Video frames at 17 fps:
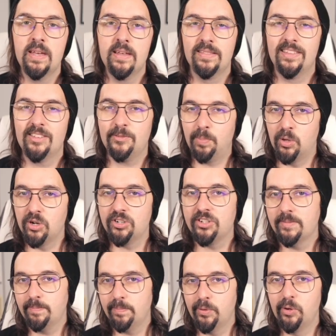This push
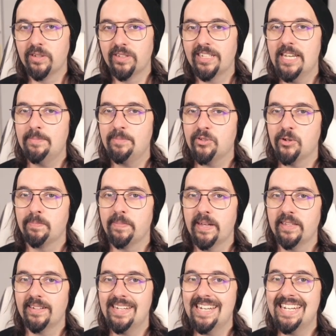and pull keeps your
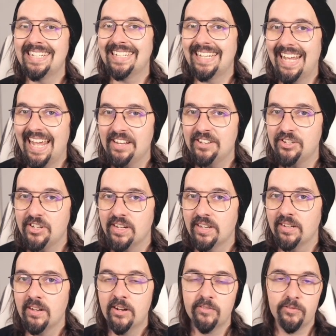melody
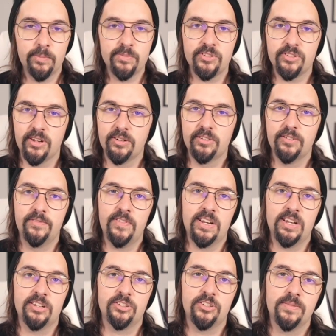engaging from start to
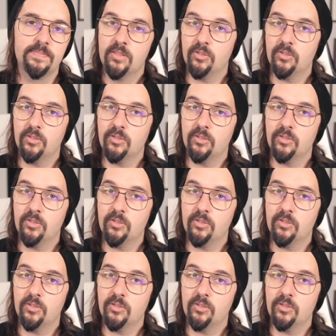finish.